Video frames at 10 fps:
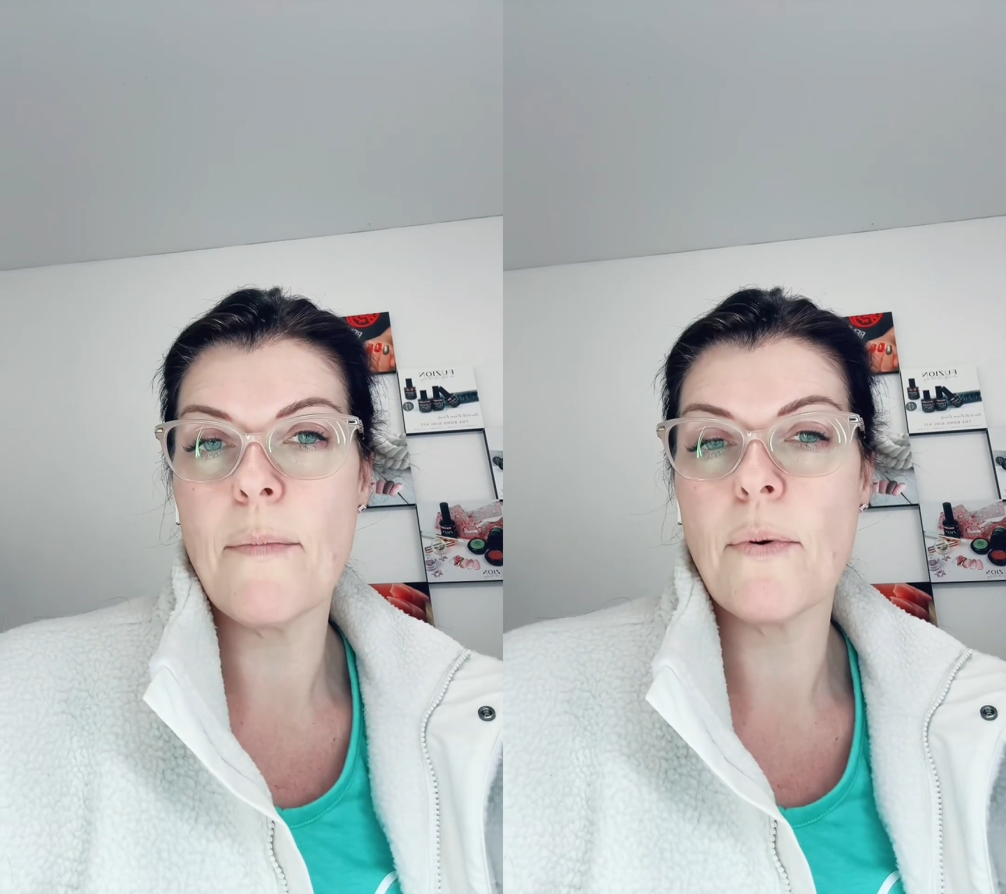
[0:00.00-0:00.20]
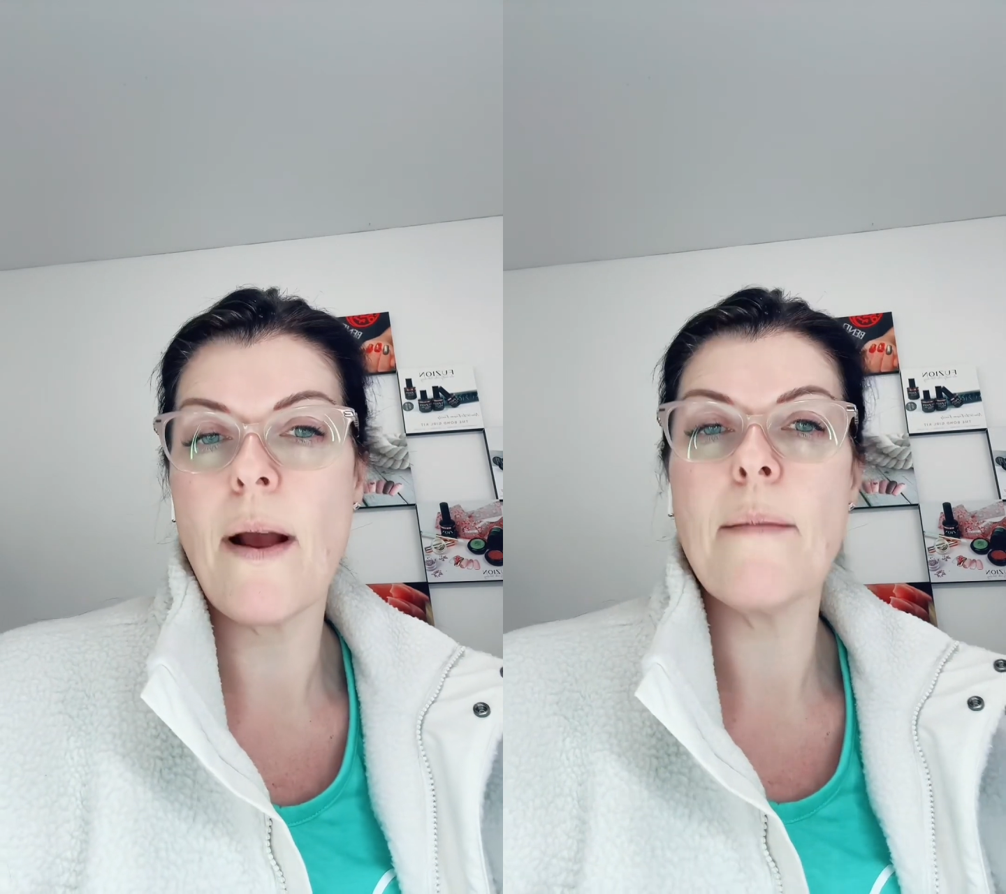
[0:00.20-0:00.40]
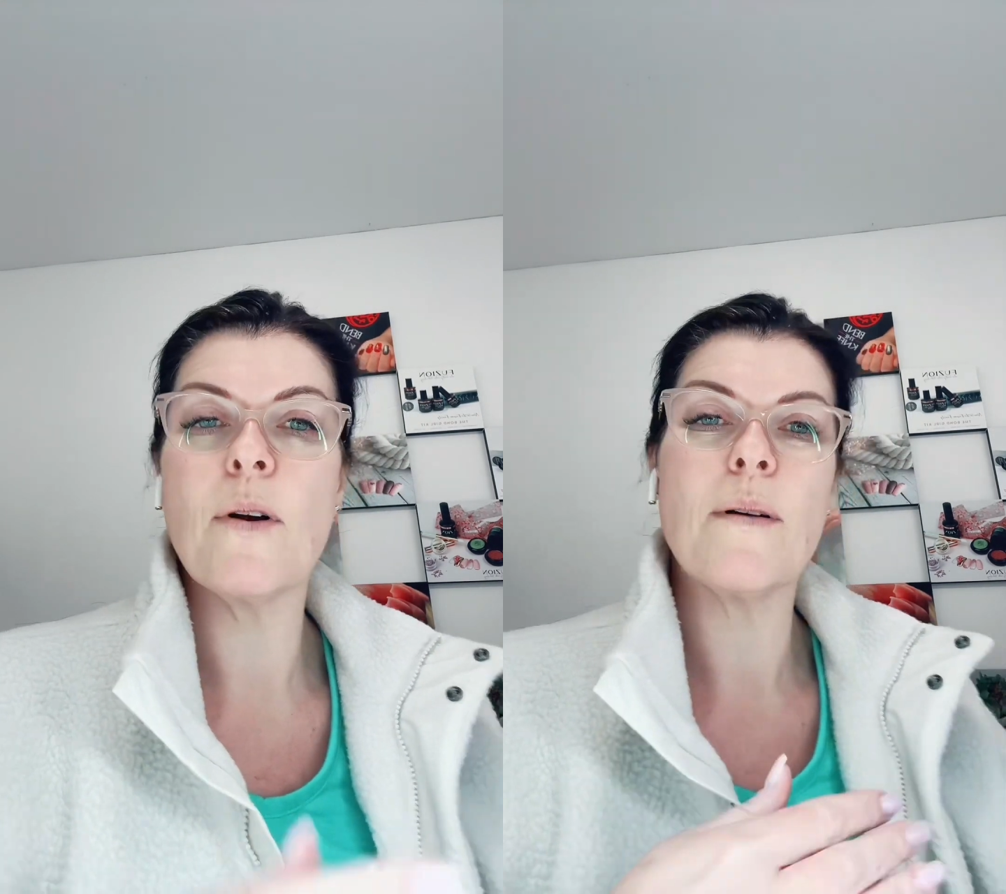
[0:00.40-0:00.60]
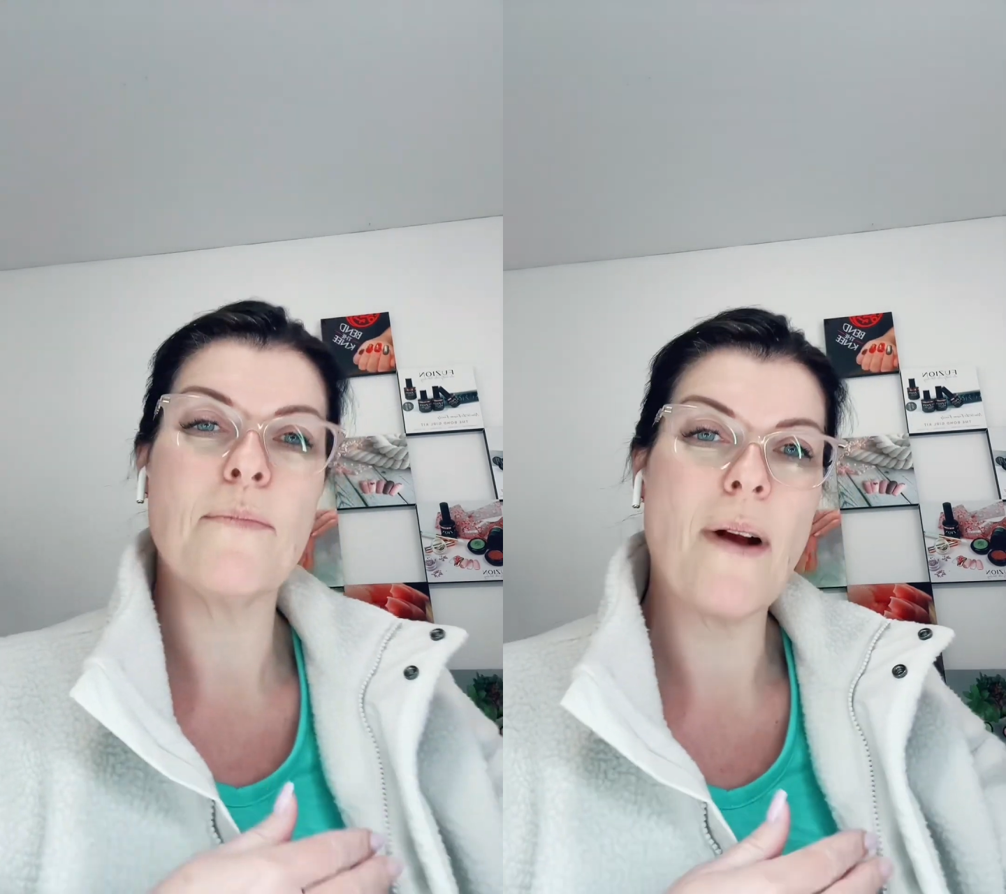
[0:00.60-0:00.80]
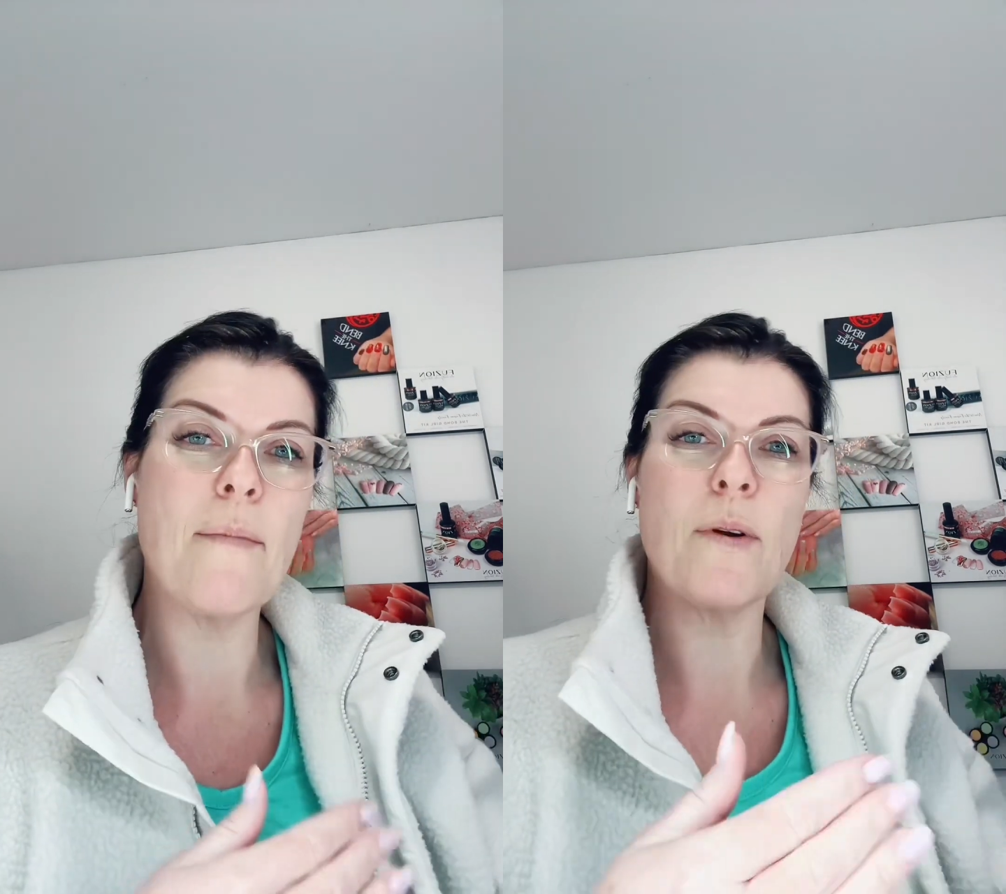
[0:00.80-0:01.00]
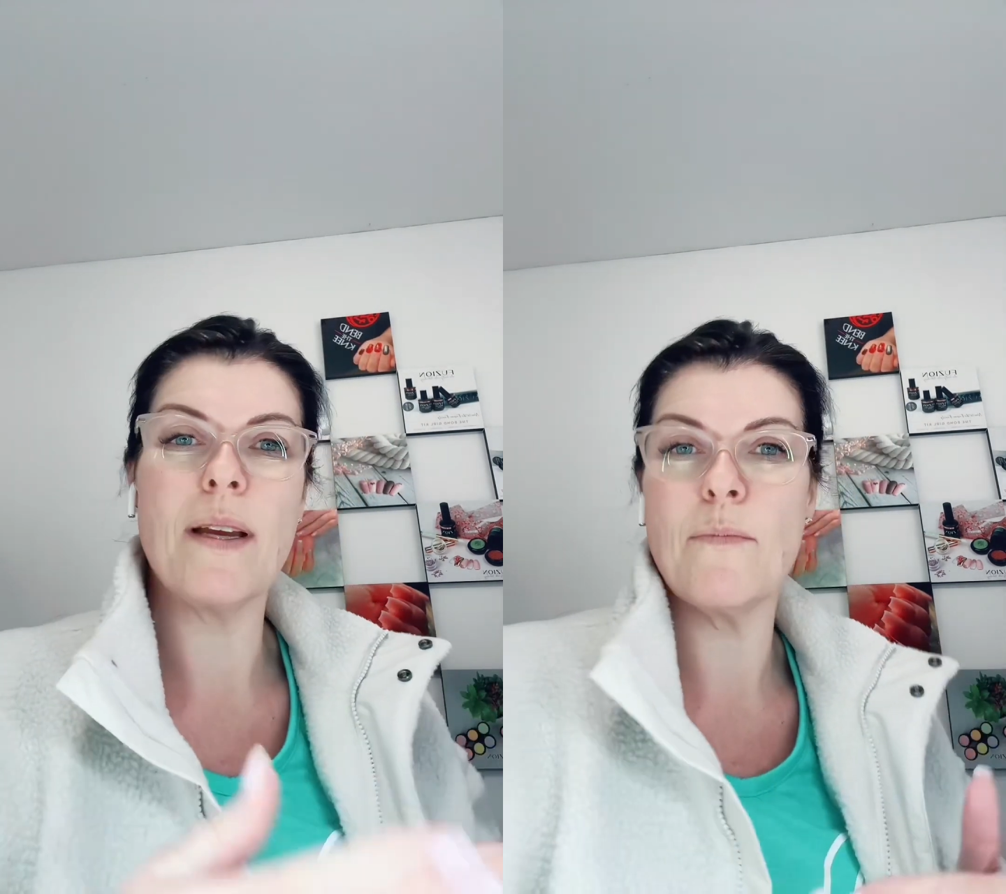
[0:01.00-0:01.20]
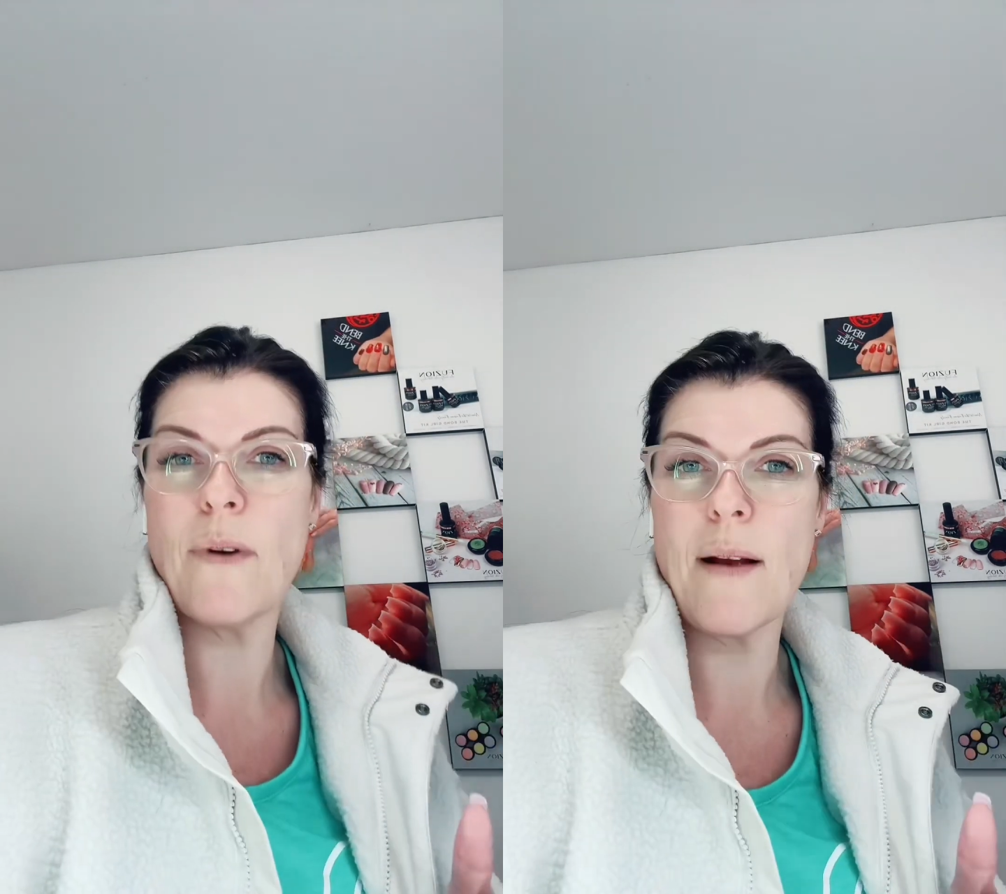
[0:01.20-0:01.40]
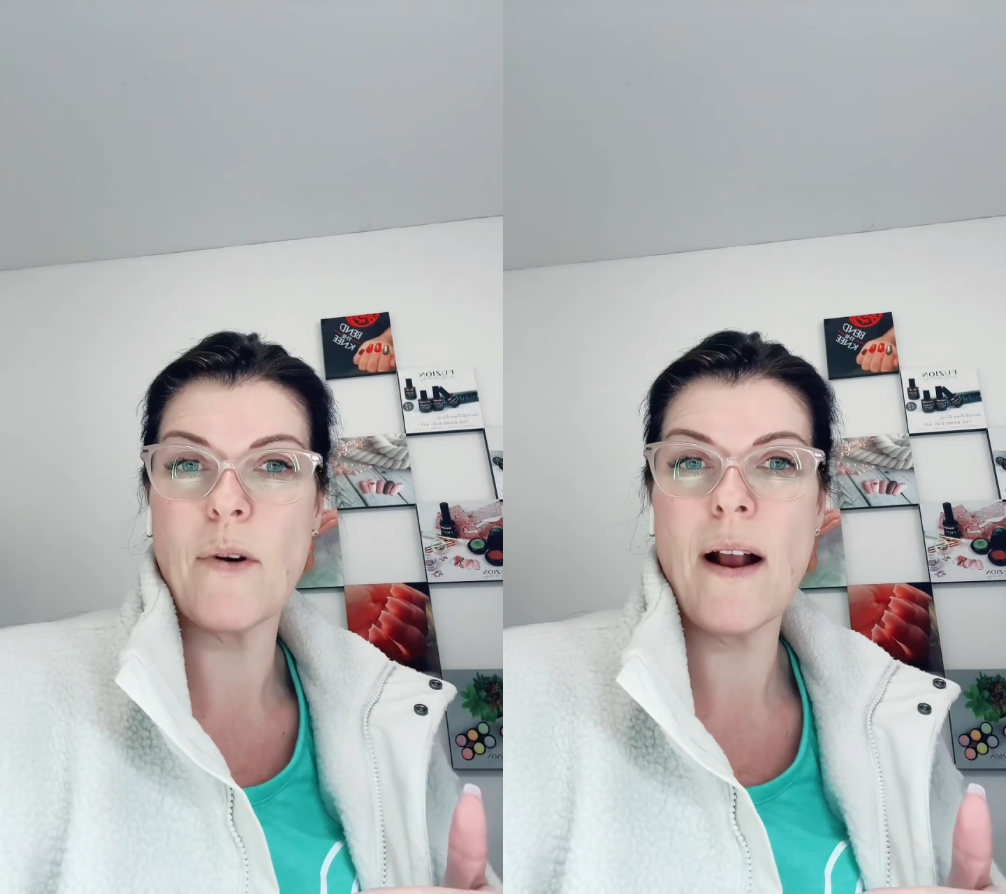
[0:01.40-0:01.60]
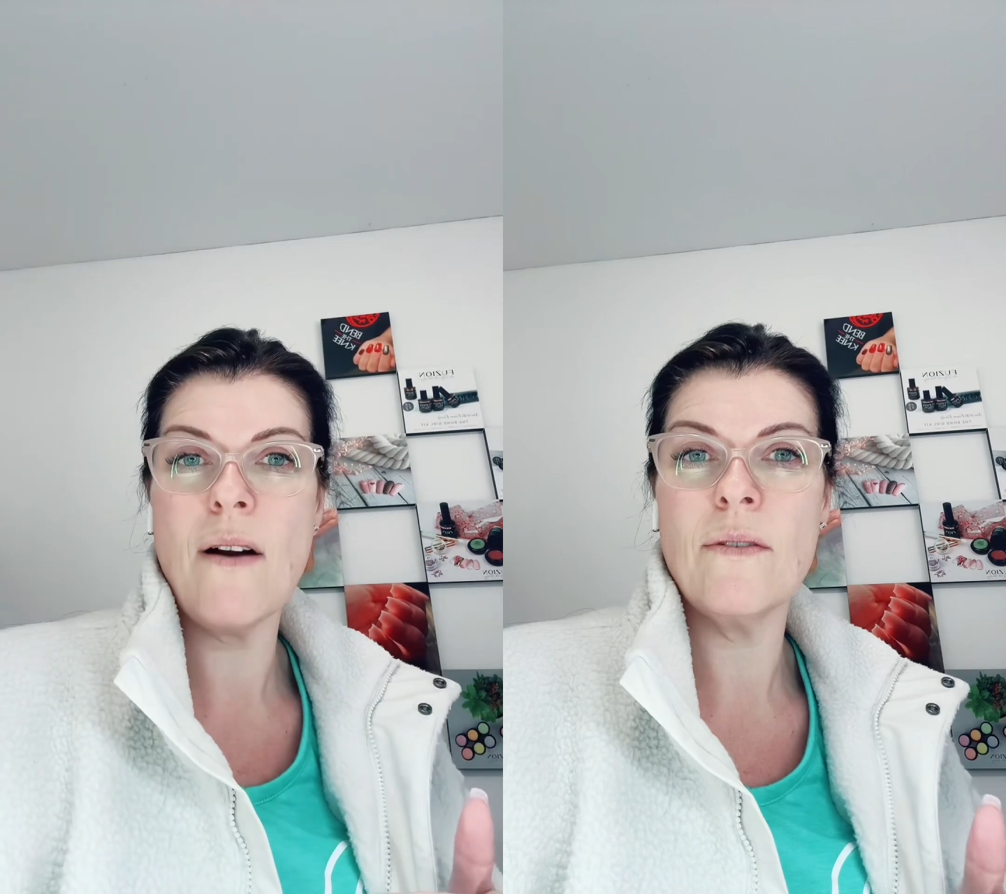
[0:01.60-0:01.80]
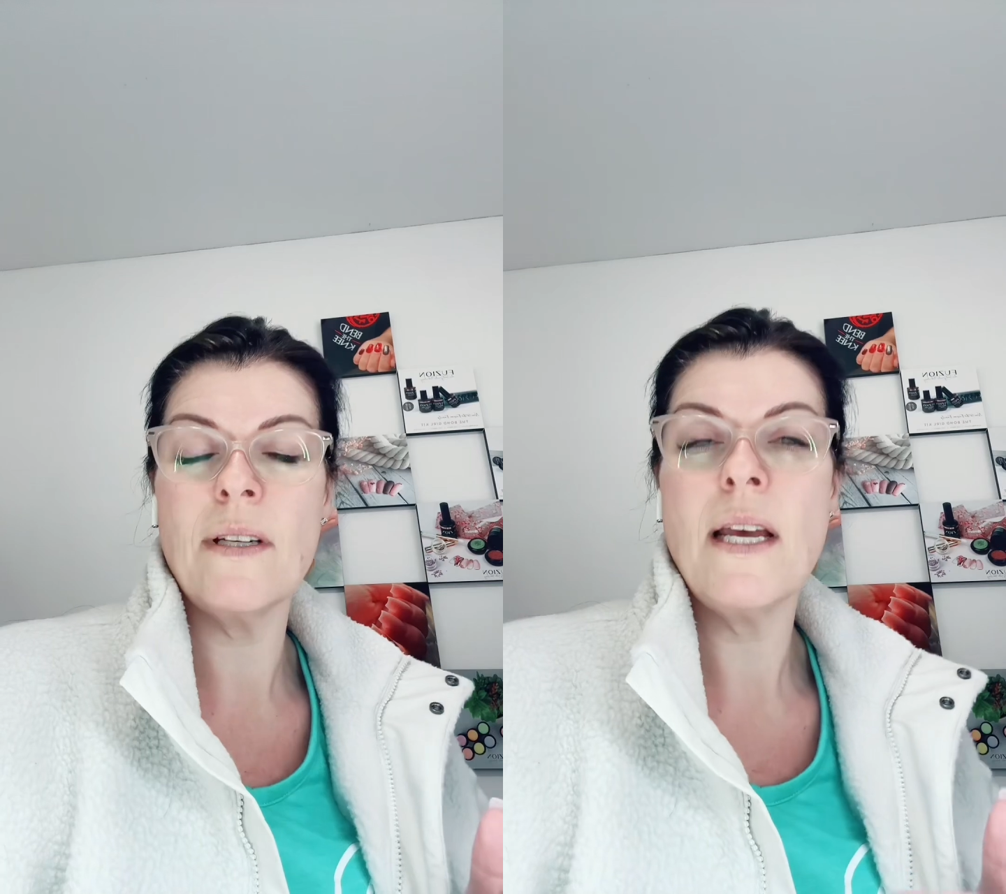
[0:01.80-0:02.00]
primer in, primer
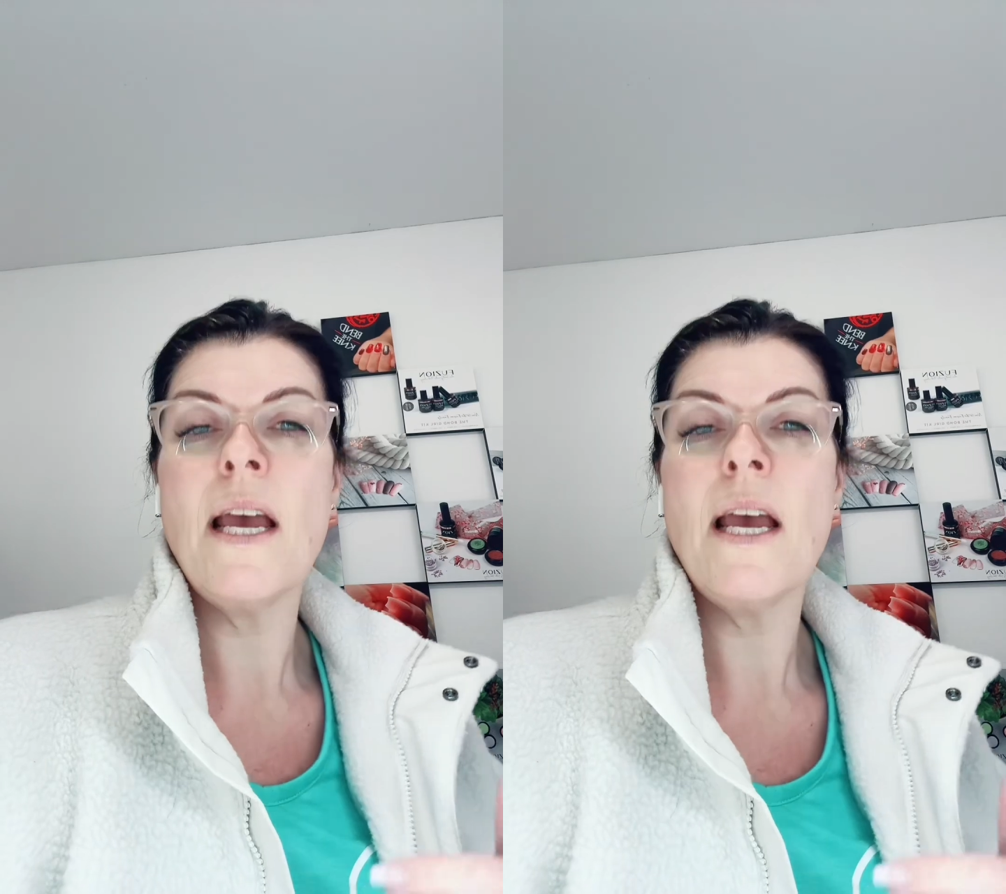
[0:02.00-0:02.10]
out,